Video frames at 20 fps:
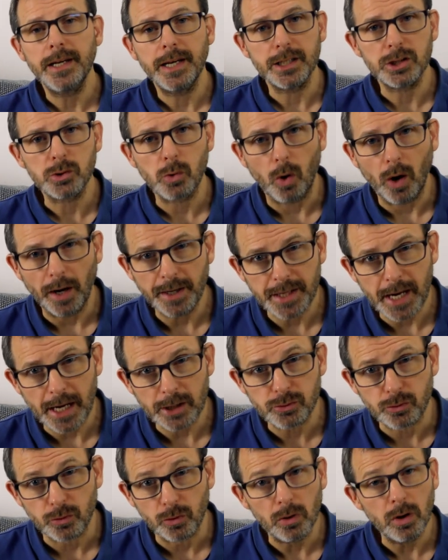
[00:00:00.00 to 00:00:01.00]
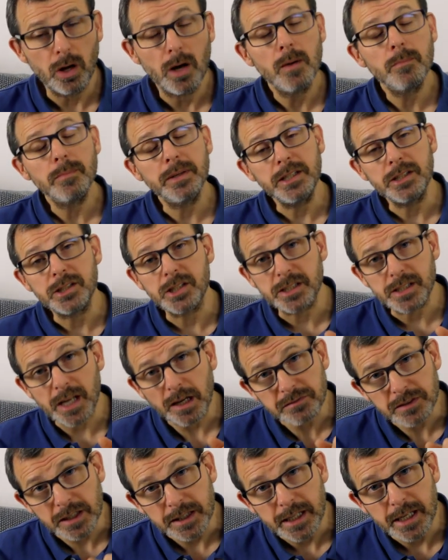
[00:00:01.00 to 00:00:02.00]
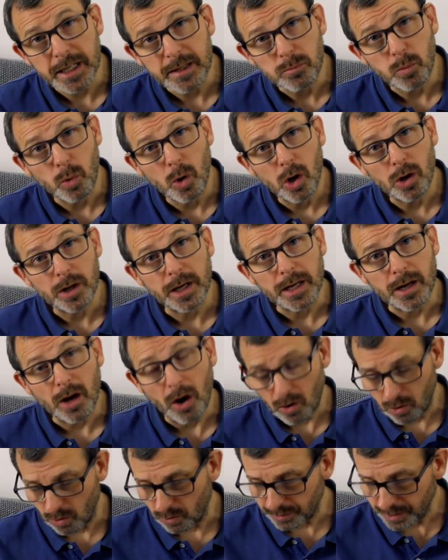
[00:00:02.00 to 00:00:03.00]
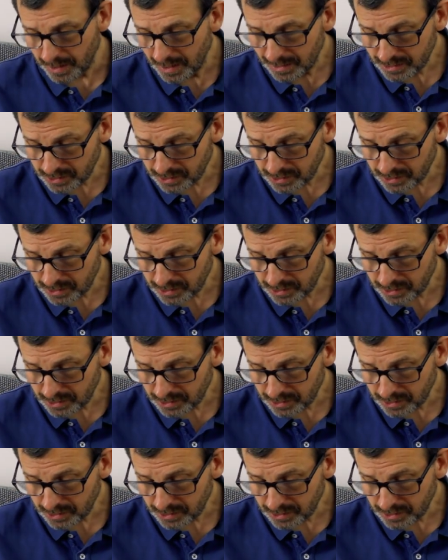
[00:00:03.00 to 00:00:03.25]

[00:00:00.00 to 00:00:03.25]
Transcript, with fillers: It's quite natural, but you just have to keep working hard.